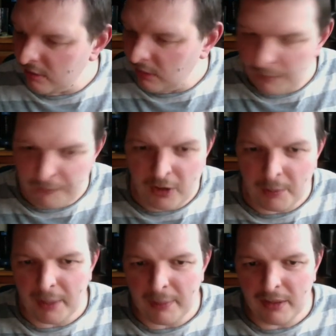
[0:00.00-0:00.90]
think I
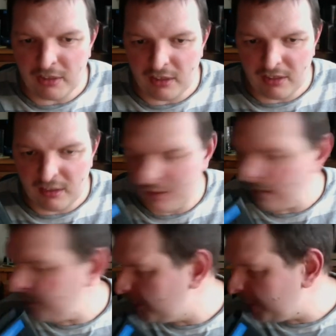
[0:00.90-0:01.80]
paid about
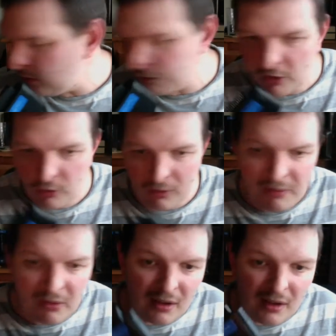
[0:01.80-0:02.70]
£16–17 for this one.
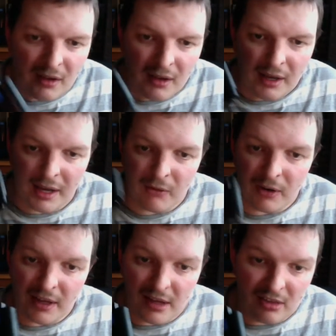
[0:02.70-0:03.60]
And what
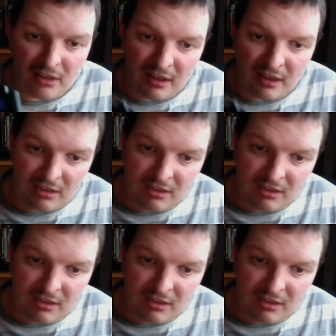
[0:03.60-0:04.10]
it is, it's an